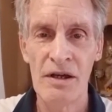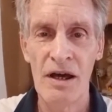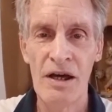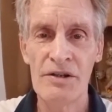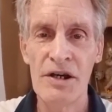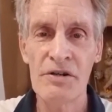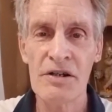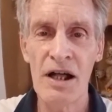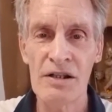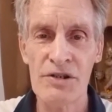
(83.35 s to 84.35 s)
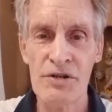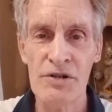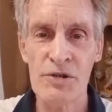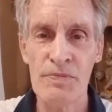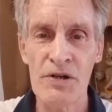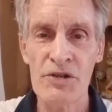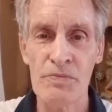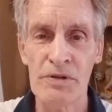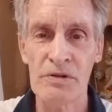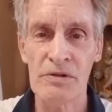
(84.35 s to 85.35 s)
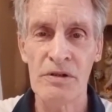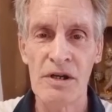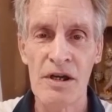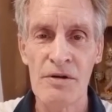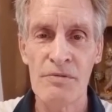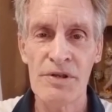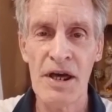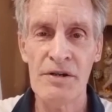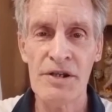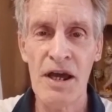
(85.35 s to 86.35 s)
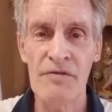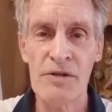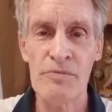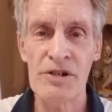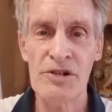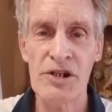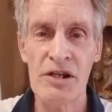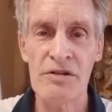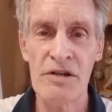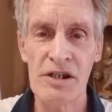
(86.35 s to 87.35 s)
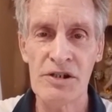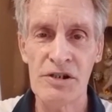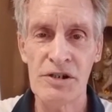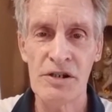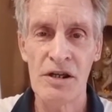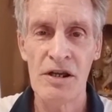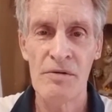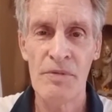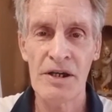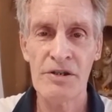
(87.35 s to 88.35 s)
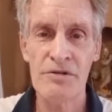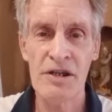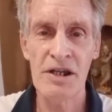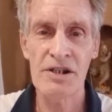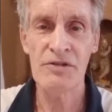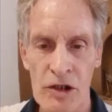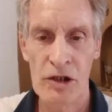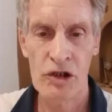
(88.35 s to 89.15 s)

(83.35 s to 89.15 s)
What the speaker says: and no culture is possible without having been generated by creative.